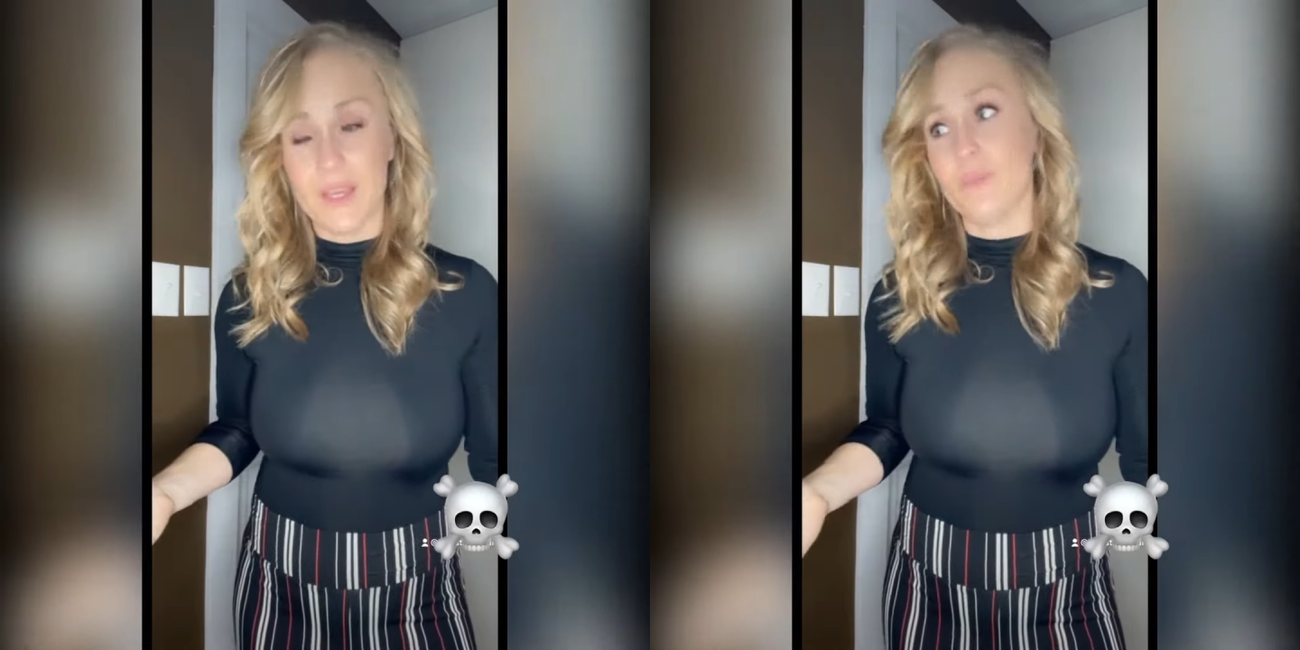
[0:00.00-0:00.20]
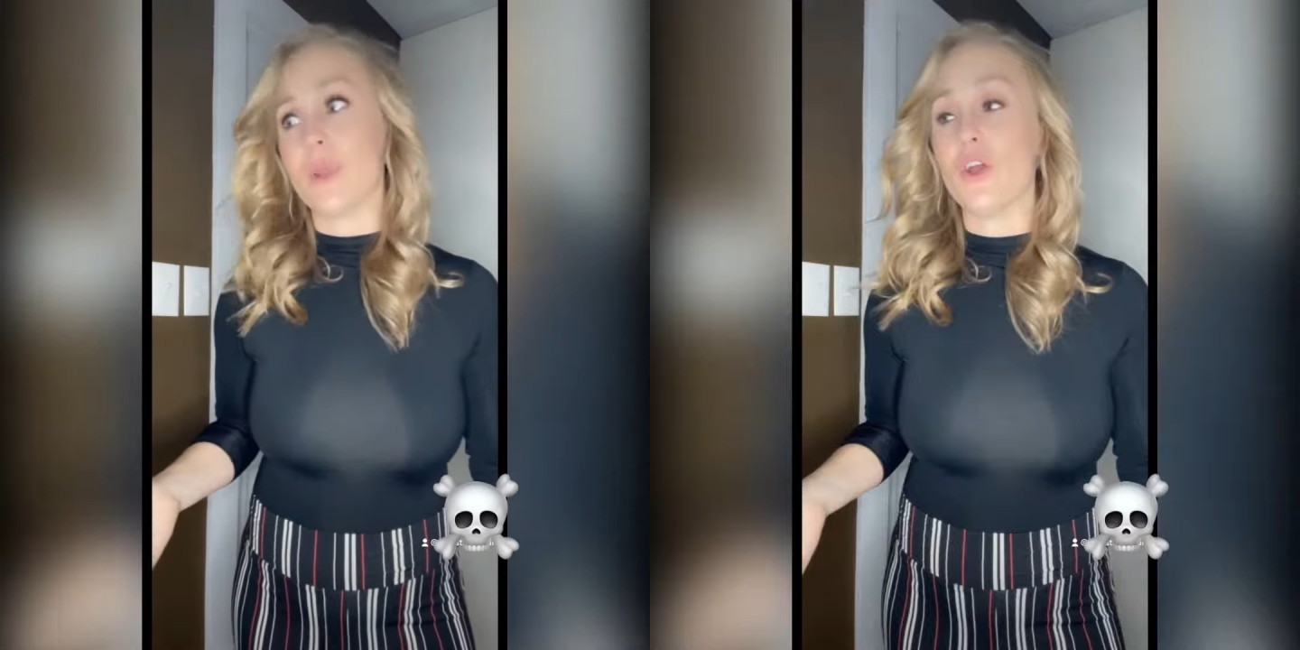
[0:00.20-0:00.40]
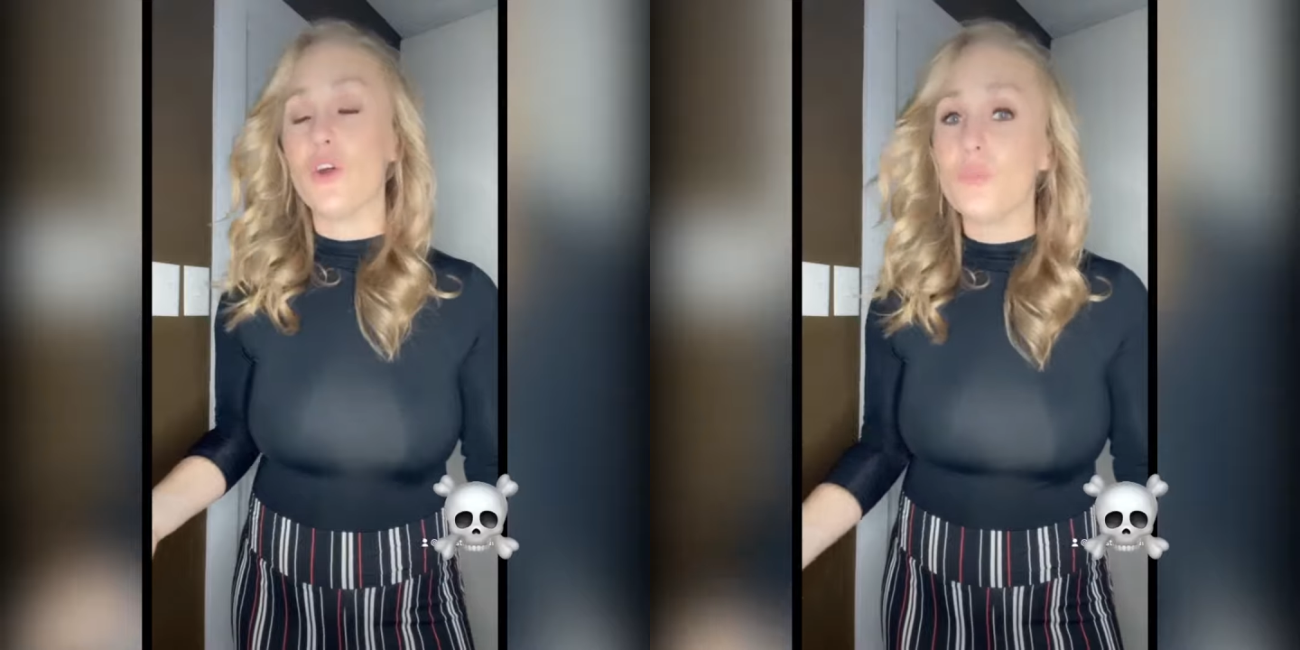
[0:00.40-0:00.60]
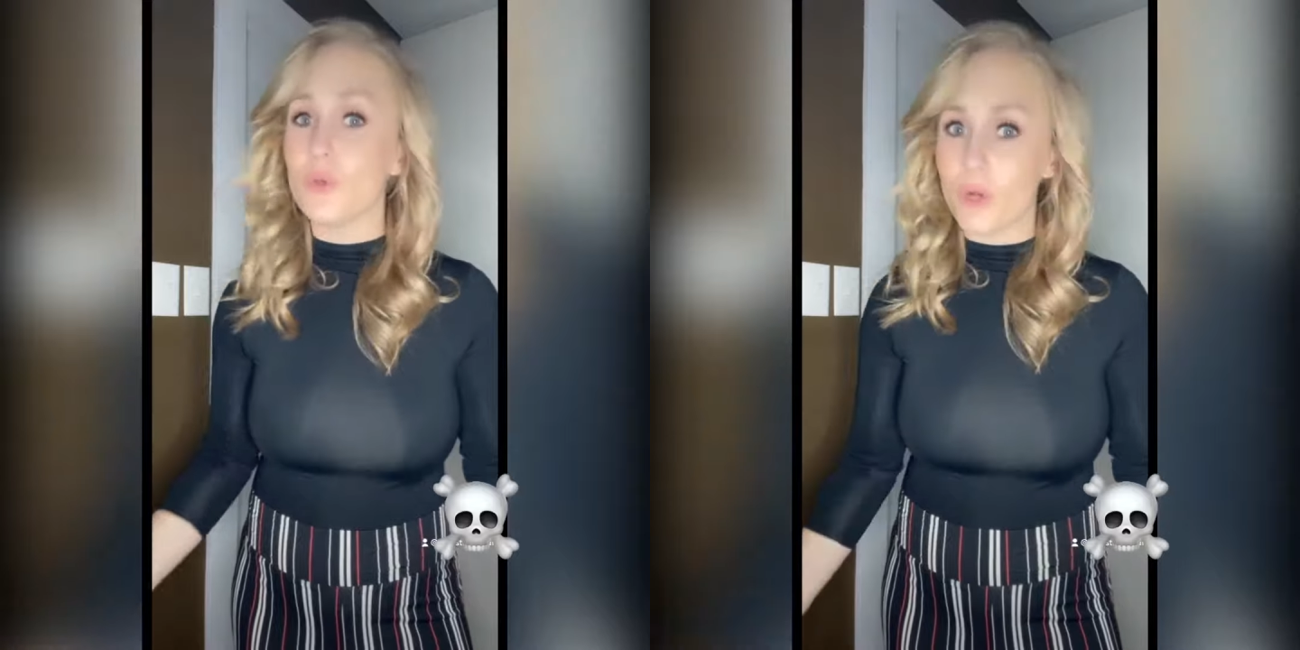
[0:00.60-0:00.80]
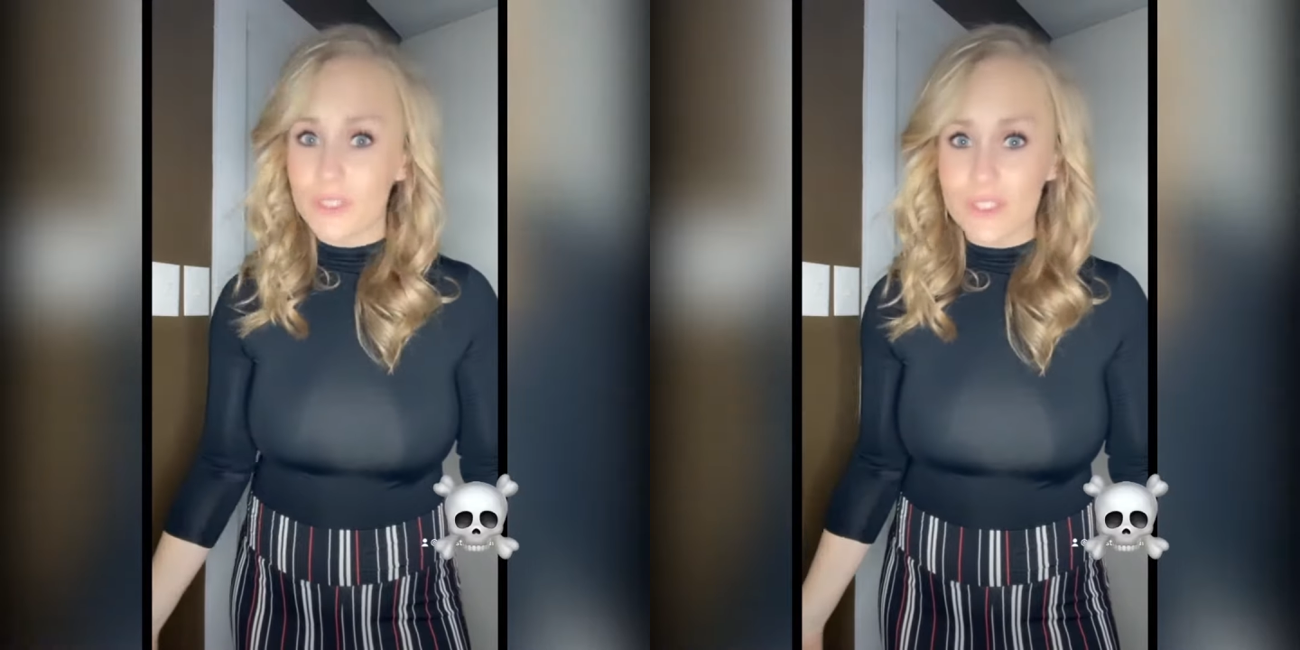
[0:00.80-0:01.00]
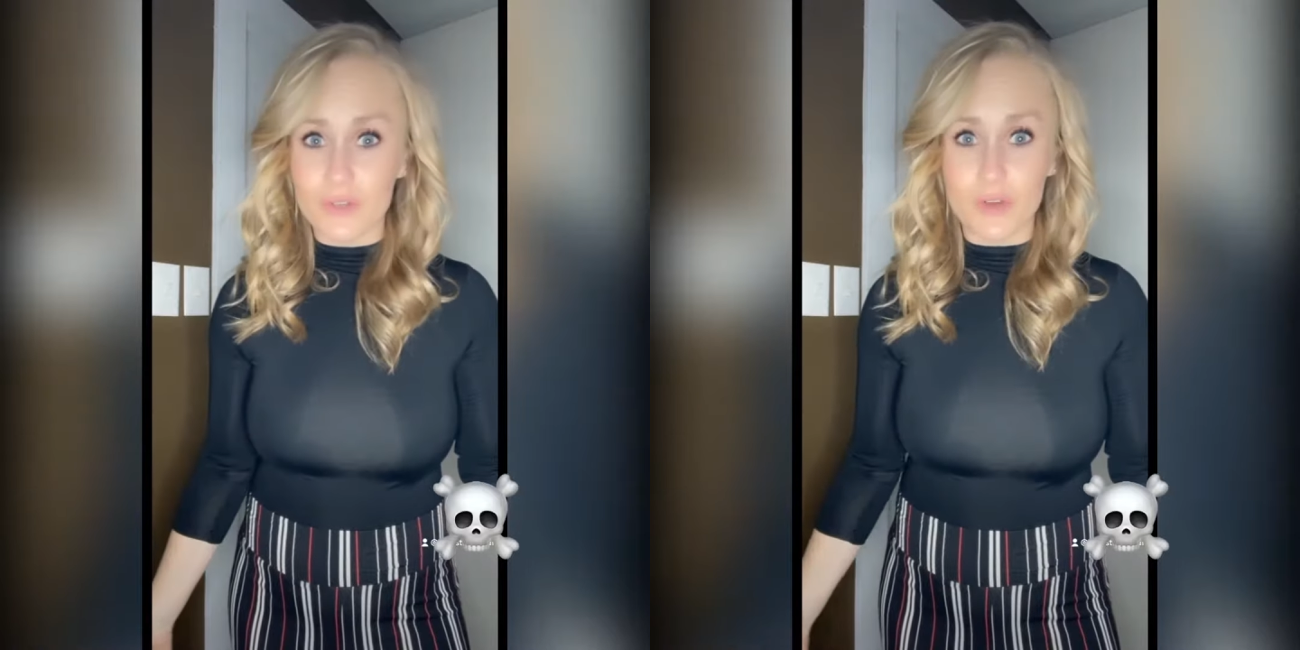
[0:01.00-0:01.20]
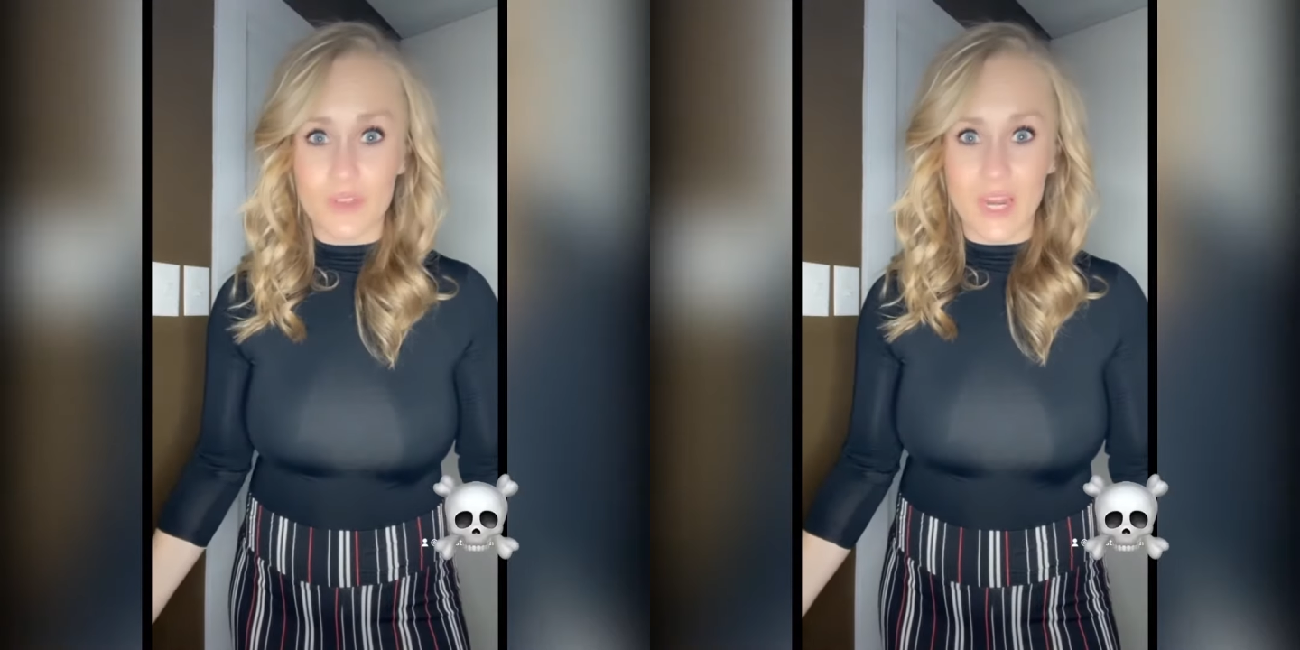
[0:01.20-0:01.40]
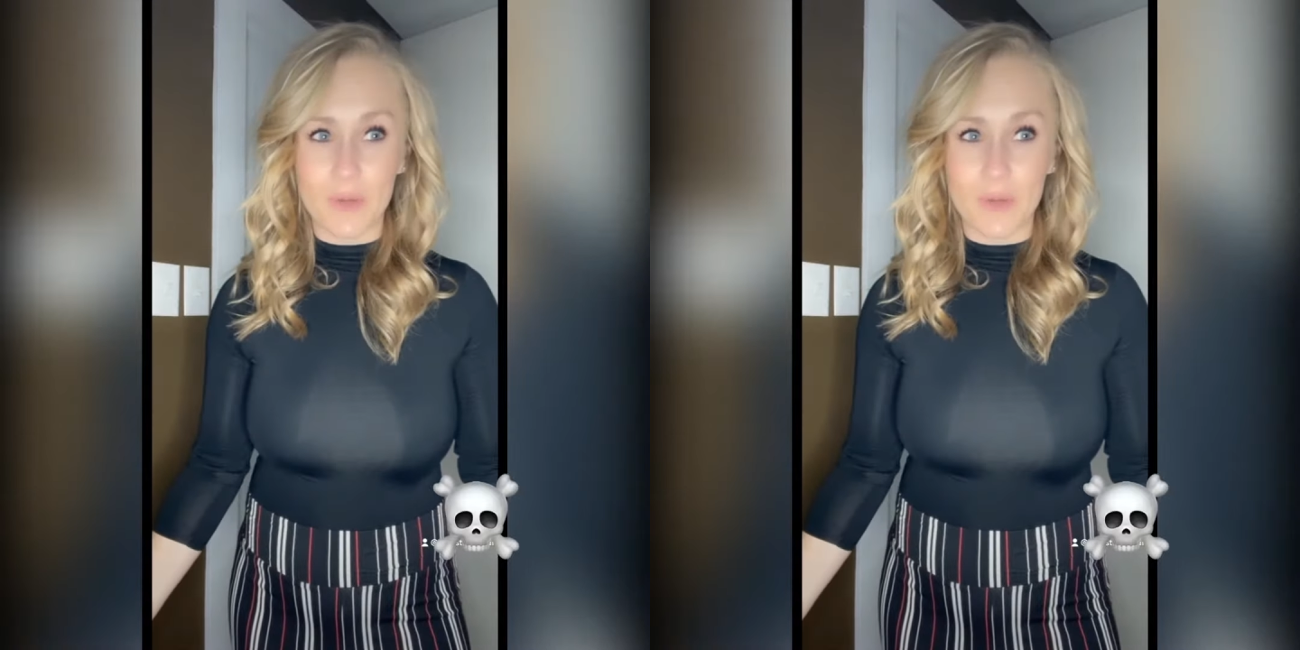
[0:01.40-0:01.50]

But I hope you also know that I